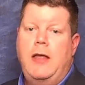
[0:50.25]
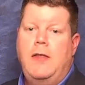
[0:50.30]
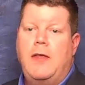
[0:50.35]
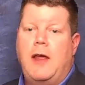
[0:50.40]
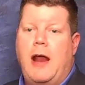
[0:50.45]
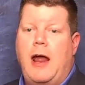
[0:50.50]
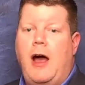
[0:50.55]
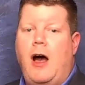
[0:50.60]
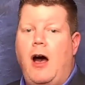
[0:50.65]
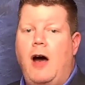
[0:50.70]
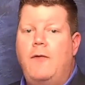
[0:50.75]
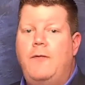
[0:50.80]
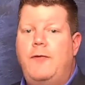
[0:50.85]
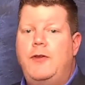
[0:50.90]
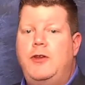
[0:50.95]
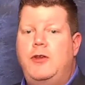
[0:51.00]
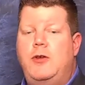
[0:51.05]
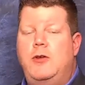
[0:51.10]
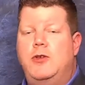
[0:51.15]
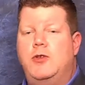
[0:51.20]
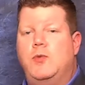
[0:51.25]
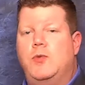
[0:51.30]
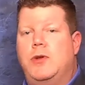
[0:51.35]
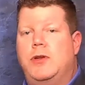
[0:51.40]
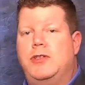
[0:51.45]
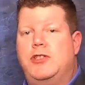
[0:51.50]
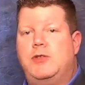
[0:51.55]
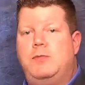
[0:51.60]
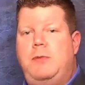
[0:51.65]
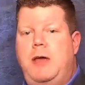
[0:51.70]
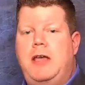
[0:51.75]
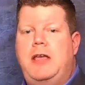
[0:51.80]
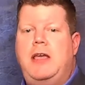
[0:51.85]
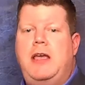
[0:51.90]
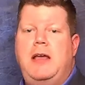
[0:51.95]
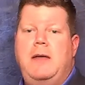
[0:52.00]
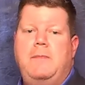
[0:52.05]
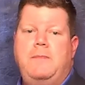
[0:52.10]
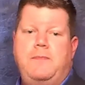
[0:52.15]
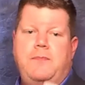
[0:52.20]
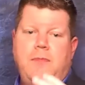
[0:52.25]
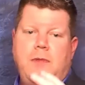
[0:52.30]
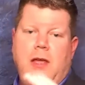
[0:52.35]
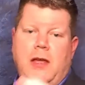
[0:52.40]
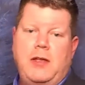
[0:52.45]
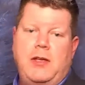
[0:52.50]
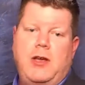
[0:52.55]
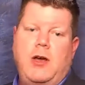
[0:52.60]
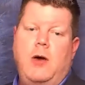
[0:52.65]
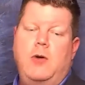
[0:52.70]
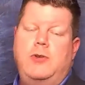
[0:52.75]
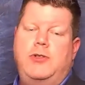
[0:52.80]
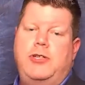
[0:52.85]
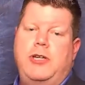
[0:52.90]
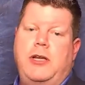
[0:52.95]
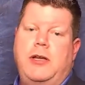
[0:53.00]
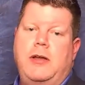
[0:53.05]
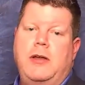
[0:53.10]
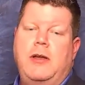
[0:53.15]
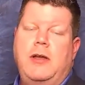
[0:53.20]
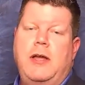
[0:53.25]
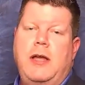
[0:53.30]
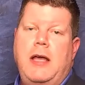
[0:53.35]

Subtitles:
that I often use when speaking and coaching.